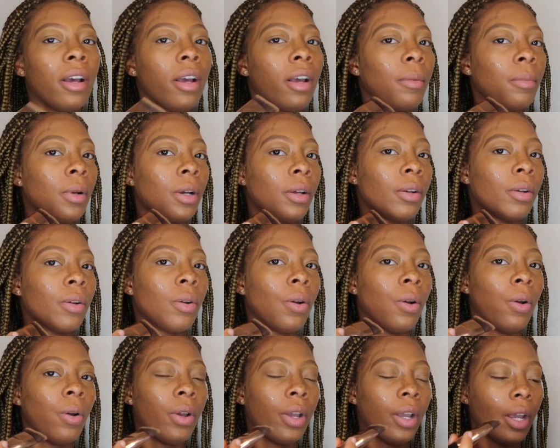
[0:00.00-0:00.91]
I'm gonna
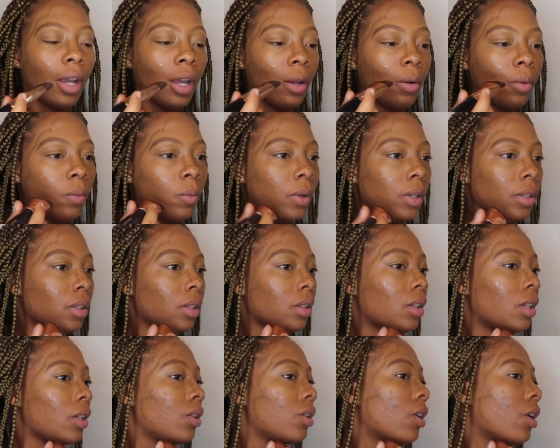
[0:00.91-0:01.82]
go in with
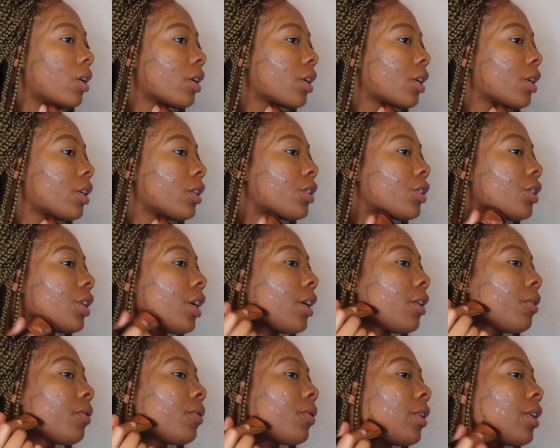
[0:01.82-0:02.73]
the darker
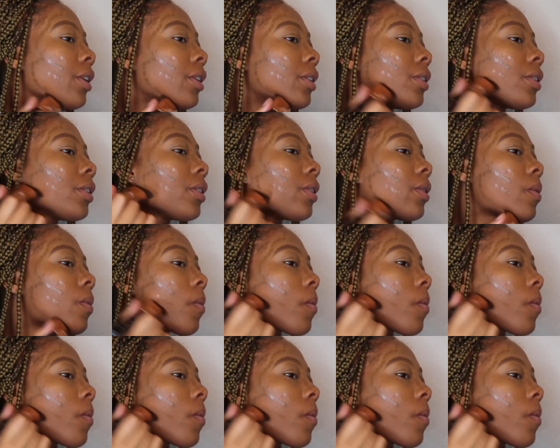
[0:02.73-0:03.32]
shade first